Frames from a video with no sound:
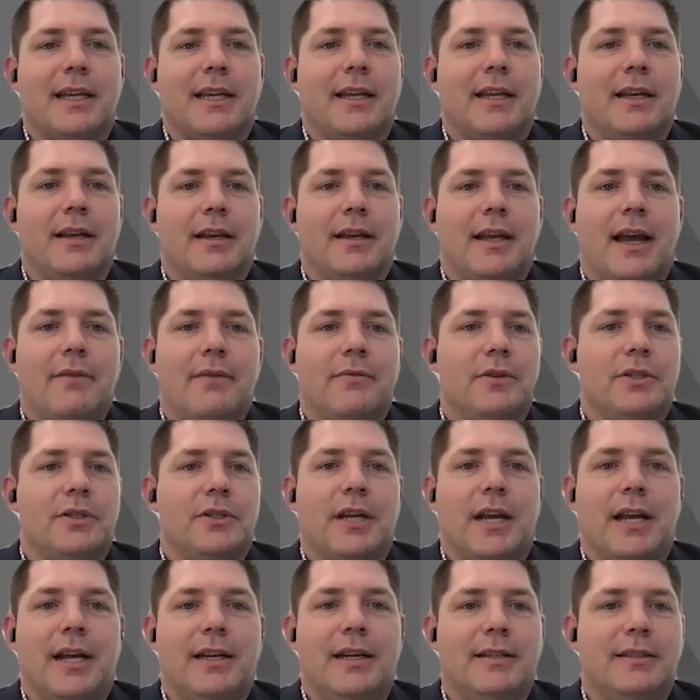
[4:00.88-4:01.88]
to get in haven't
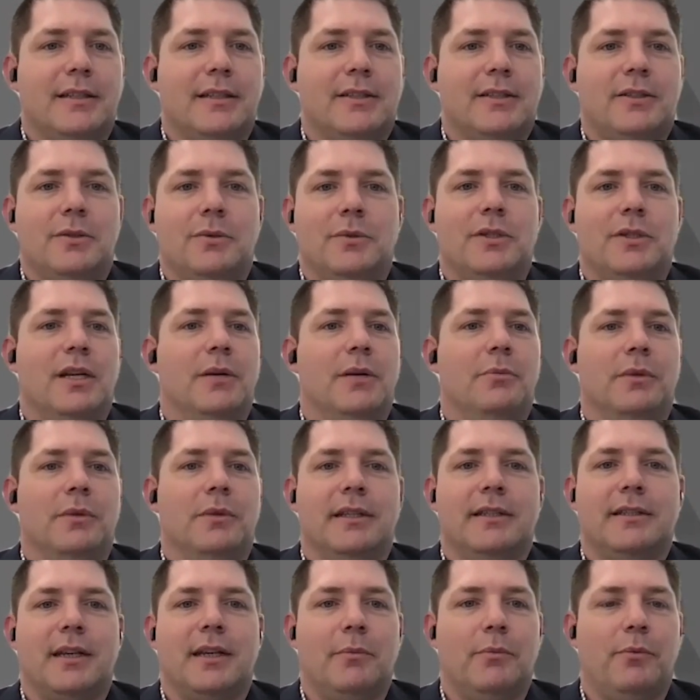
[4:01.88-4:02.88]
changed. It's still
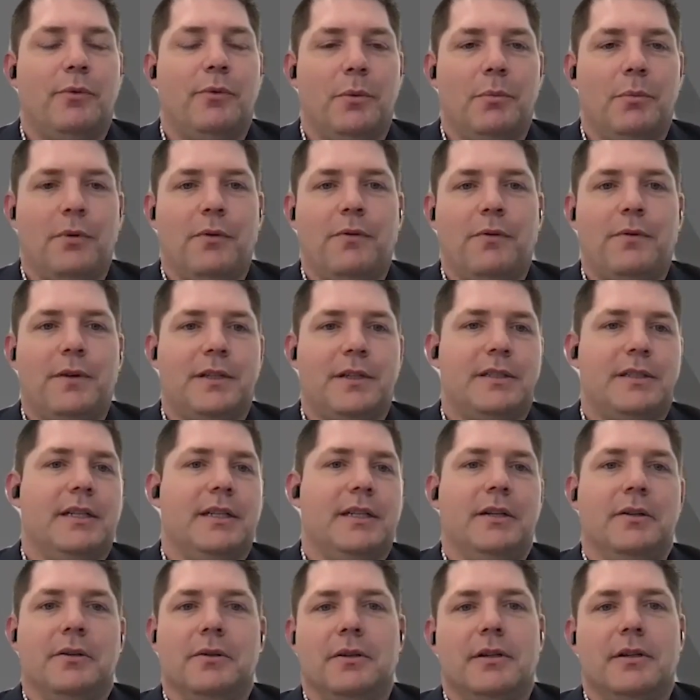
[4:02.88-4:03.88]
generally some form of
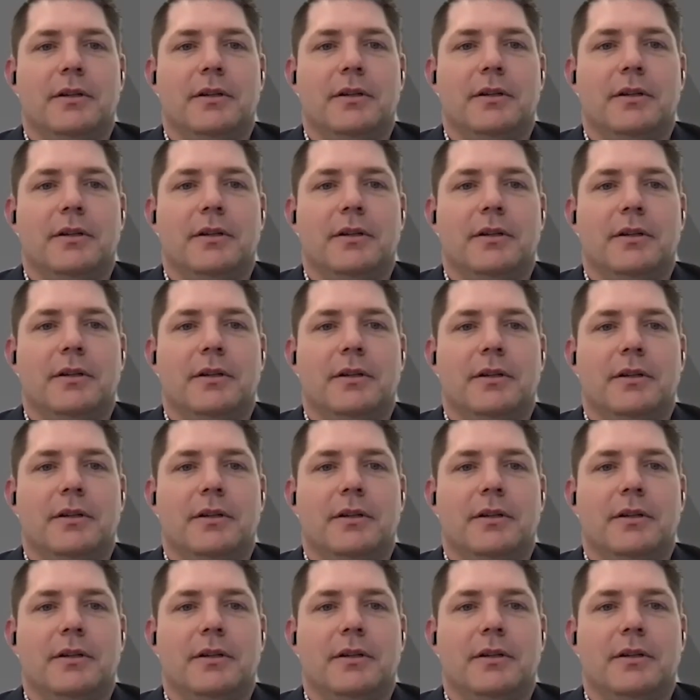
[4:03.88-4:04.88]
phishing, or it's an embedded
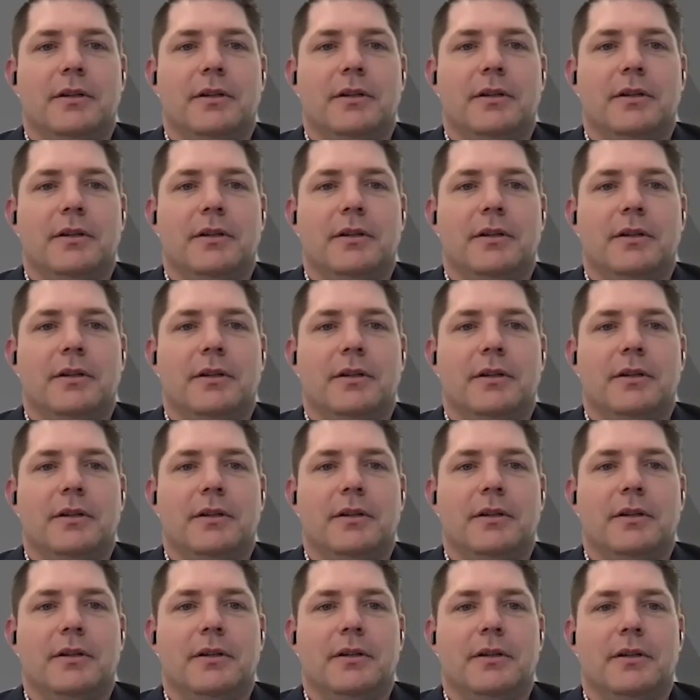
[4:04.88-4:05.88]
macro somewhere that
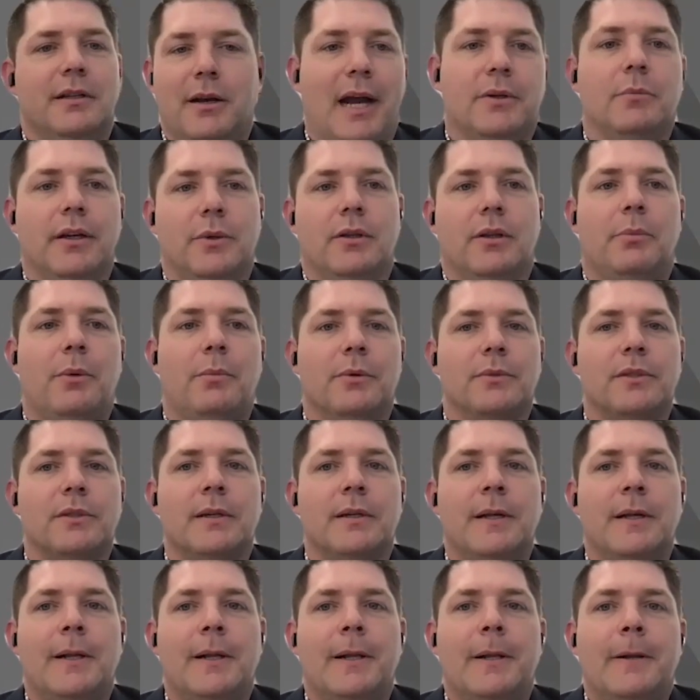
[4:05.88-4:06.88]
causes a lot of the
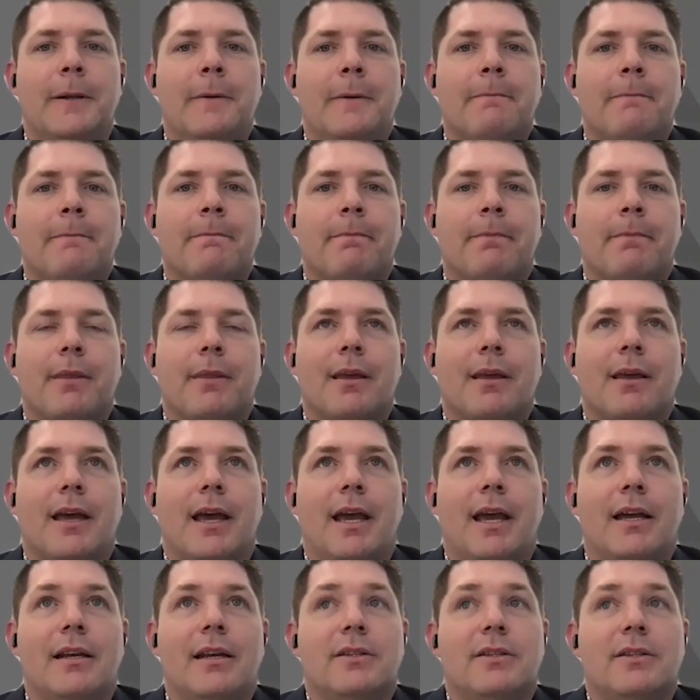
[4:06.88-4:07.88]
problems.
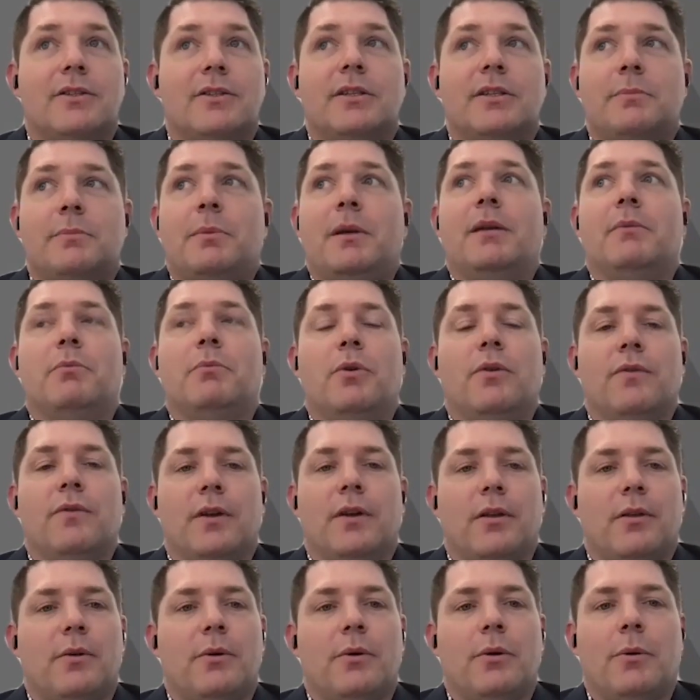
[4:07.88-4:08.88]
And it's just been
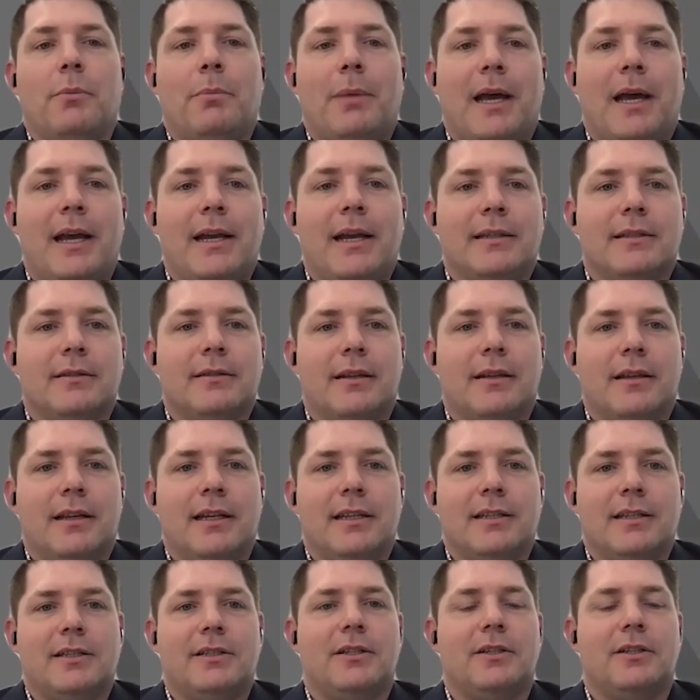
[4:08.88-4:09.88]
moving through at pace. And I
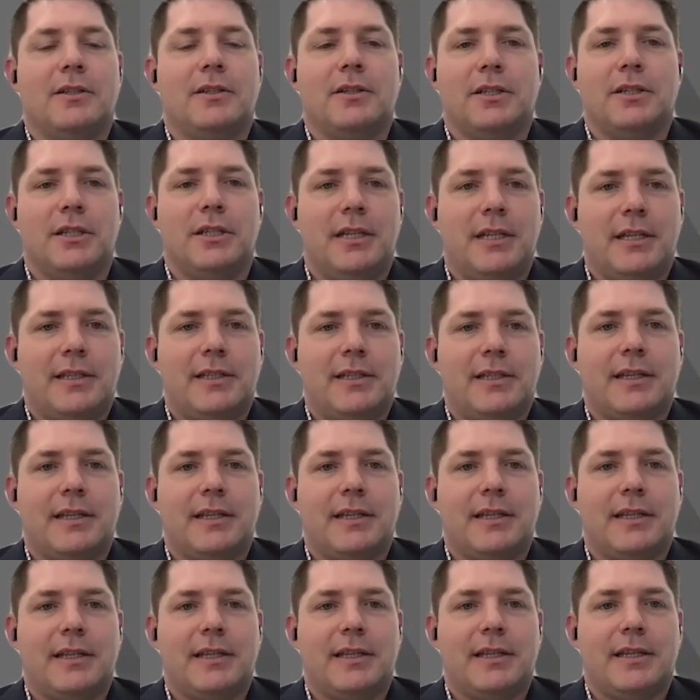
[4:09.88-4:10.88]
think it's just a sheer
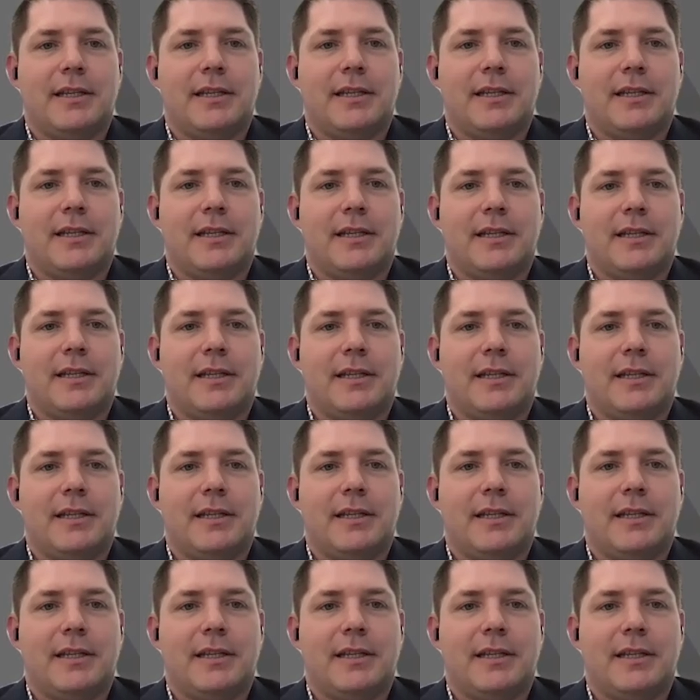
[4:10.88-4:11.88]
scale as to why we're
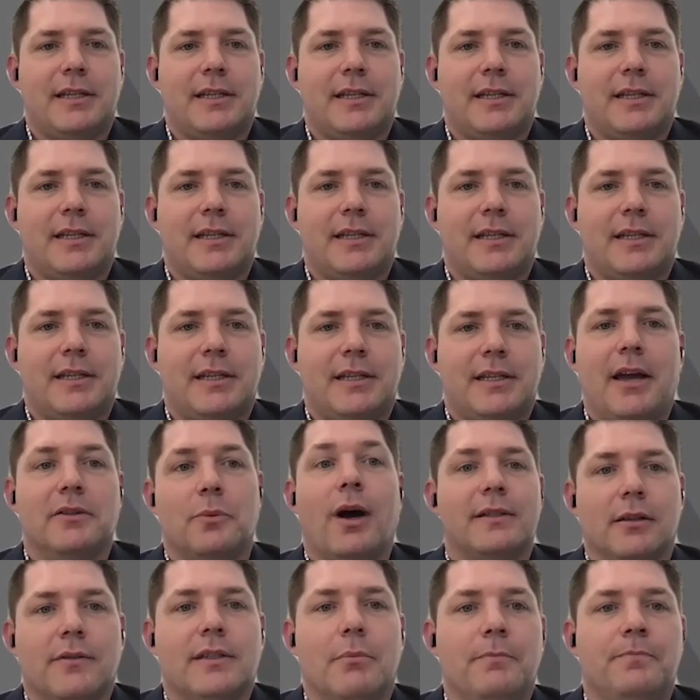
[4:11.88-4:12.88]
seeing a lot of this come
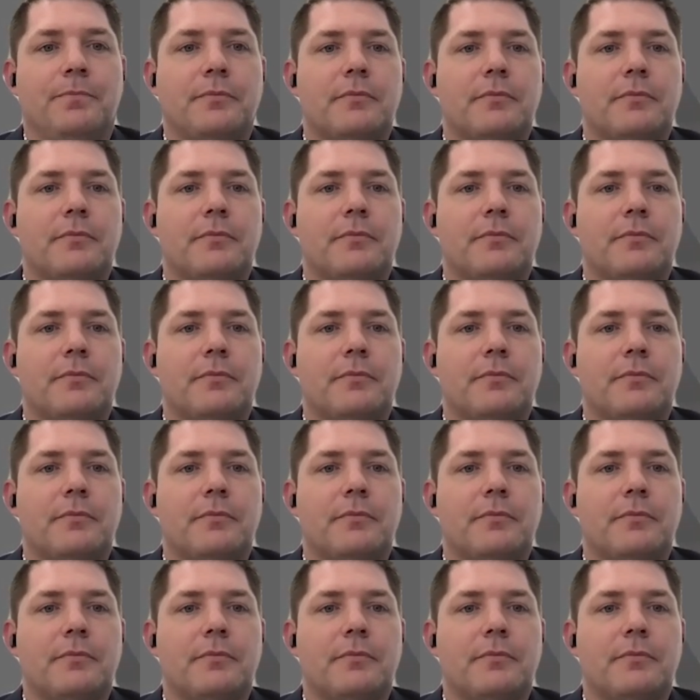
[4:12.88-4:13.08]
through,